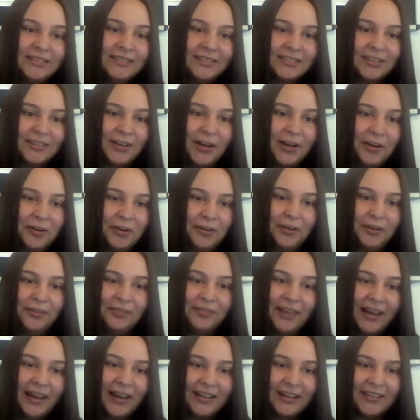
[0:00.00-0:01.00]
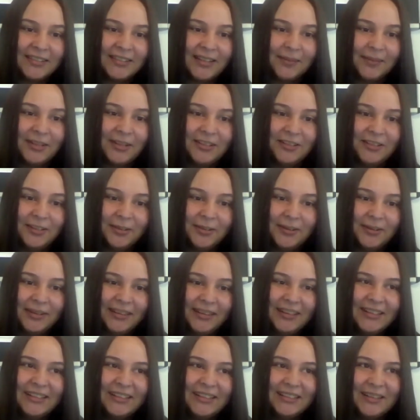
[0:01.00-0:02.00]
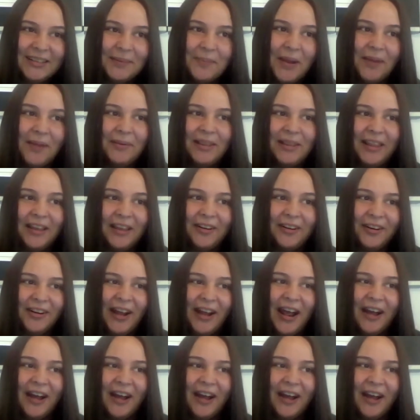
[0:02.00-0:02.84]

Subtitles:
So I don't know if that has something to do with it. Maybe they don't have.